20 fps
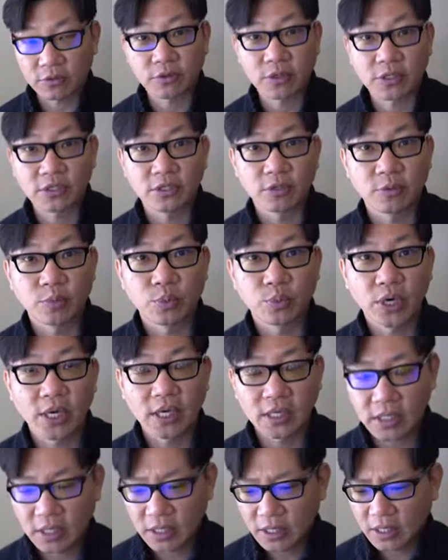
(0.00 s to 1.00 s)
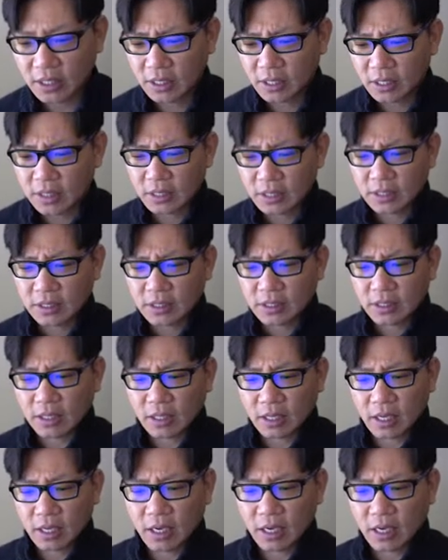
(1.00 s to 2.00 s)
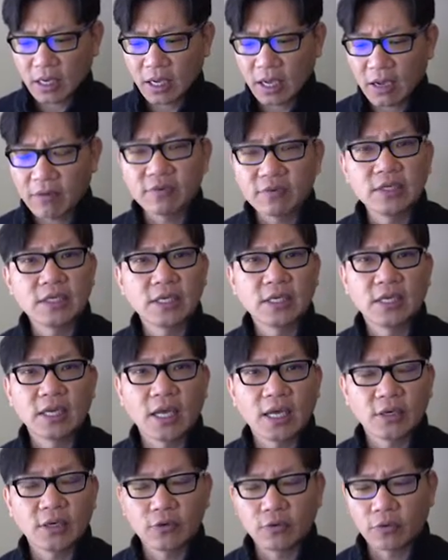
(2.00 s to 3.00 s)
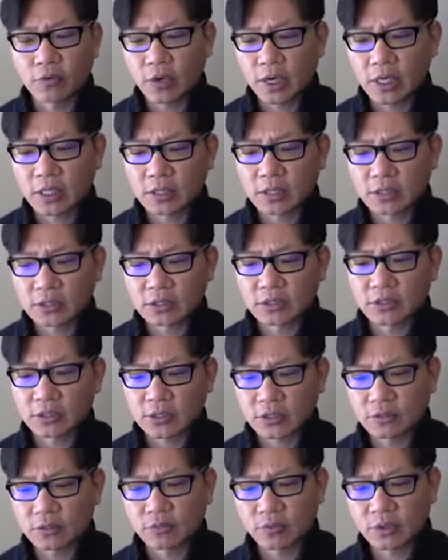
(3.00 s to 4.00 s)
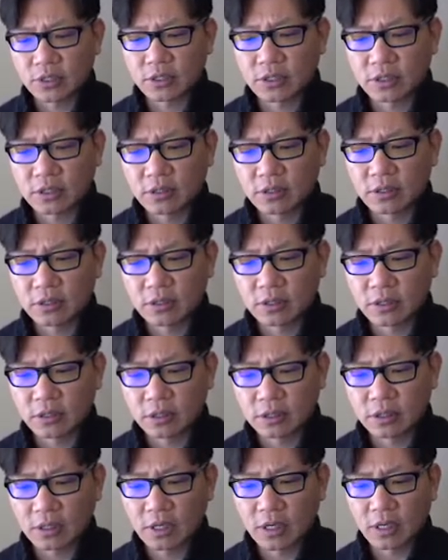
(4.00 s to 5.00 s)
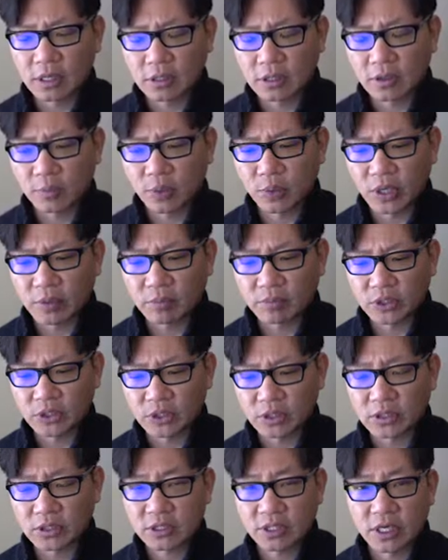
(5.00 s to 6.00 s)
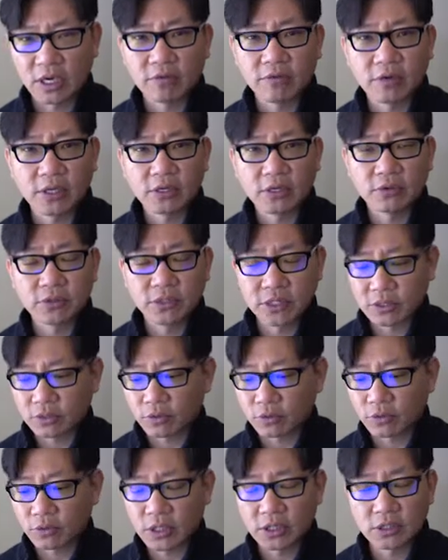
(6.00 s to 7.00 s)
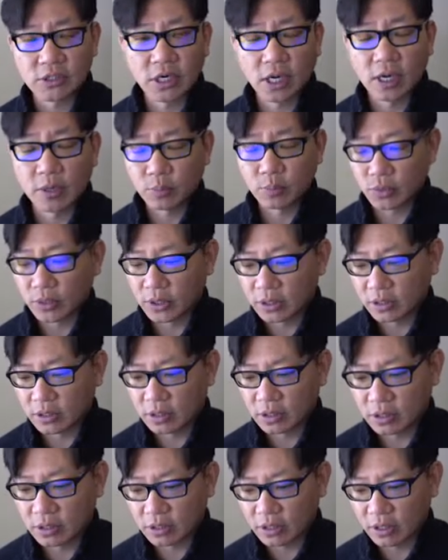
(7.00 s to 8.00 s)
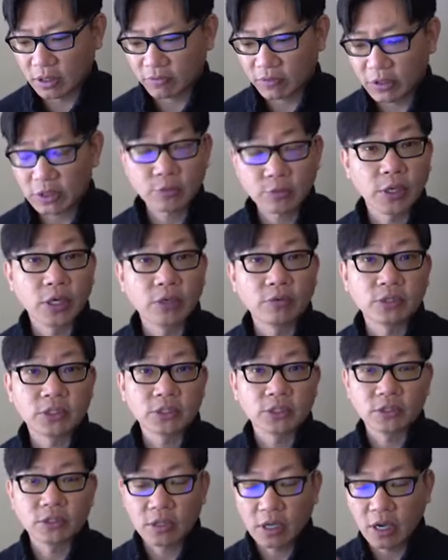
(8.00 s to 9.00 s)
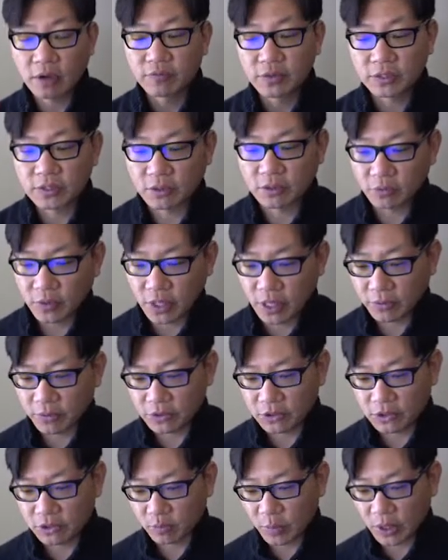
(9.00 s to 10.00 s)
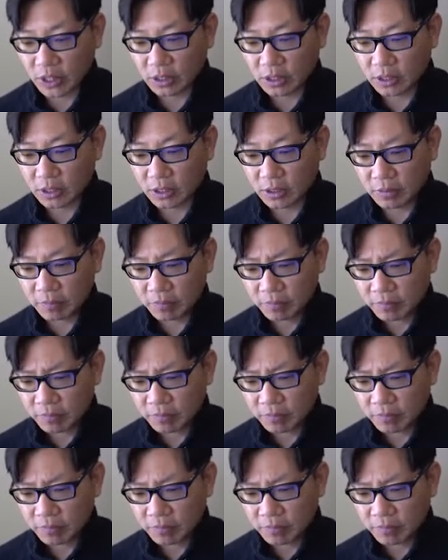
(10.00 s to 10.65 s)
crusted bread, I haven't done that directly just with the bread machine itself, although it does a great job with the French bread, which is obviously what I was just making here.